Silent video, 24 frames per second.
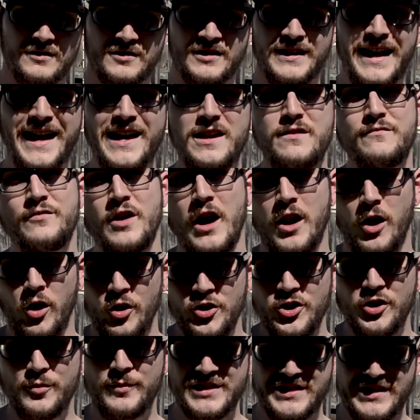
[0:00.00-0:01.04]
So now you've got all
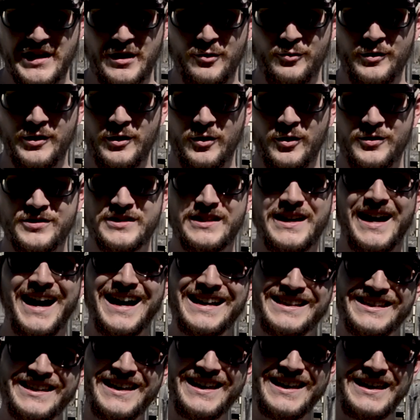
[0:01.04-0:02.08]
your materials. The
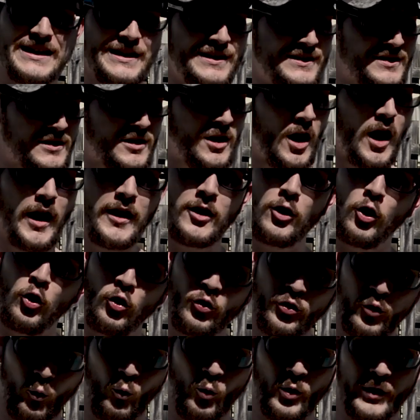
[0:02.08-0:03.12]
idea is cut
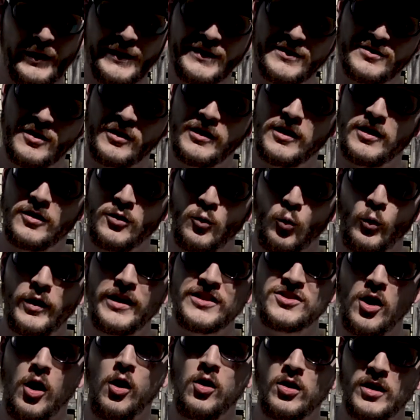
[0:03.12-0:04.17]
all the wood. So the wood
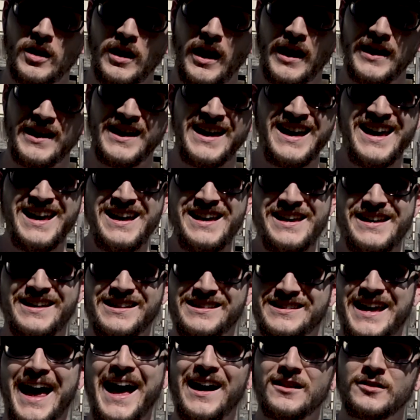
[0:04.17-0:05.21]
is all cut
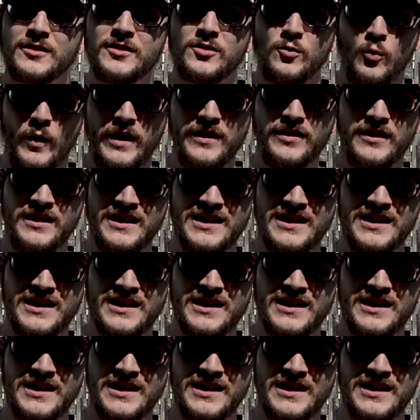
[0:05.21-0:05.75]
exactly the way that